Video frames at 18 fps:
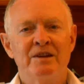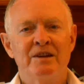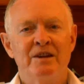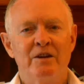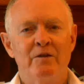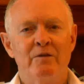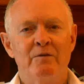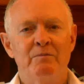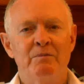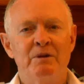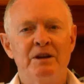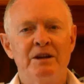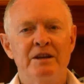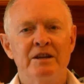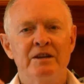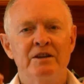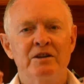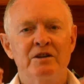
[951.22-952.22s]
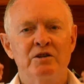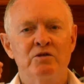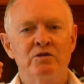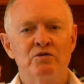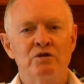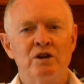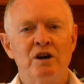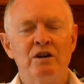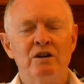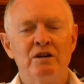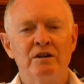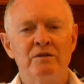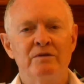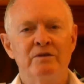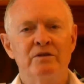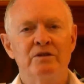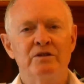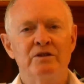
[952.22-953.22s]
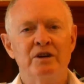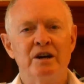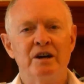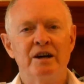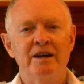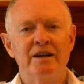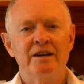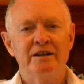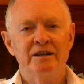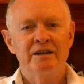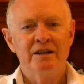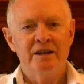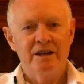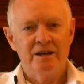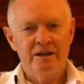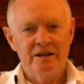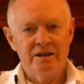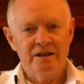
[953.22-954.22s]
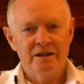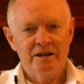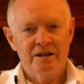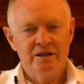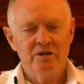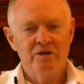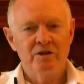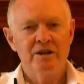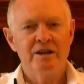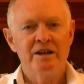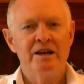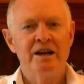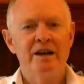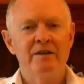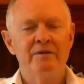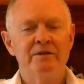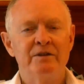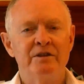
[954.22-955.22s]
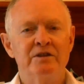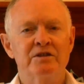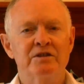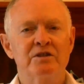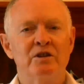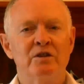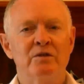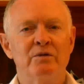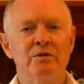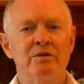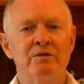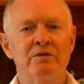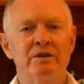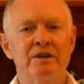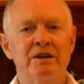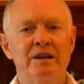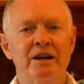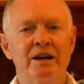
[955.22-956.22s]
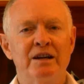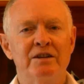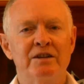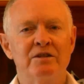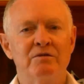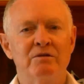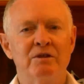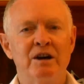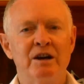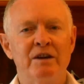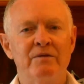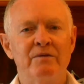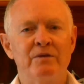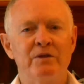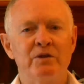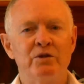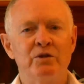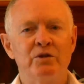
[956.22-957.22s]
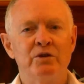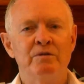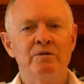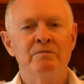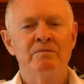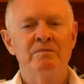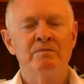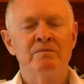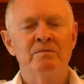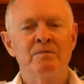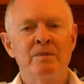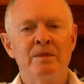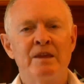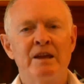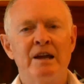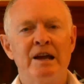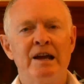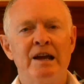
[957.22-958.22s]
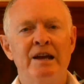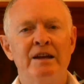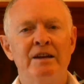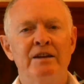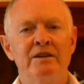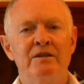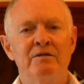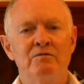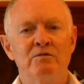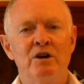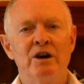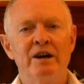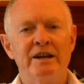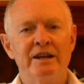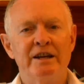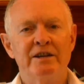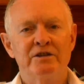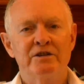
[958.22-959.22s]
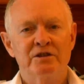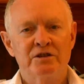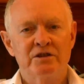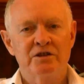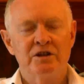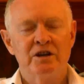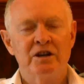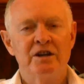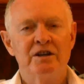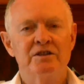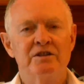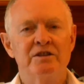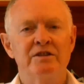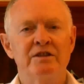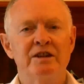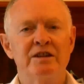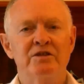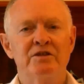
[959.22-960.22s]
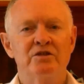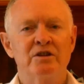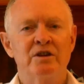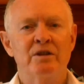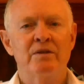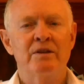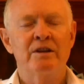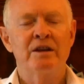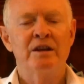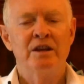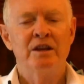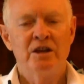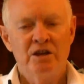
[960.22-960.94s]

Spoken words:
of being in control of your diet and looking after yourself with regard to right food and right exercise and that sort of thing,